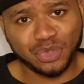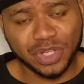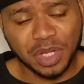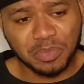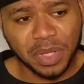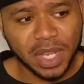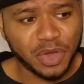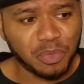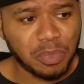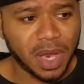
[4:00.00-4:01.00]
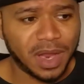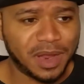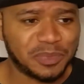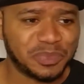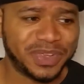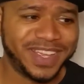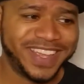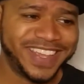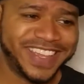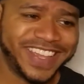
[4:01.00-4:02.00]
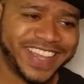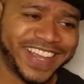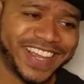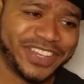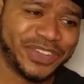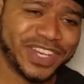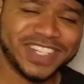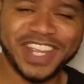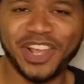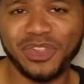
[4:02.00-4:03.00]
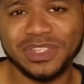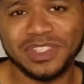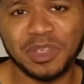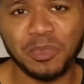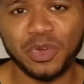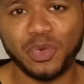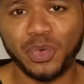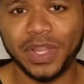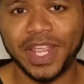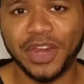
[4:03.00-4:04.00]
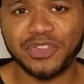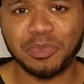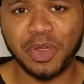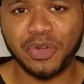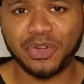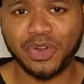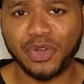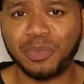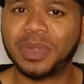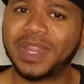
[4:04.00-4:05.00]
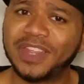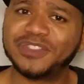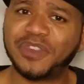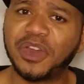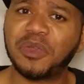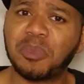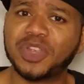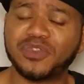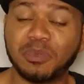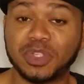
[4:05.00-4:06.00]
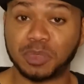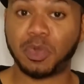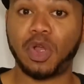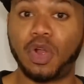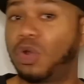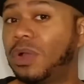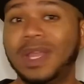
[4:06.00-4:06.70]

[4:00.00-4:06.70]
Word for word: up, and her mom, you can tell, is someone who really cares about her daughter, but there's very much from a small,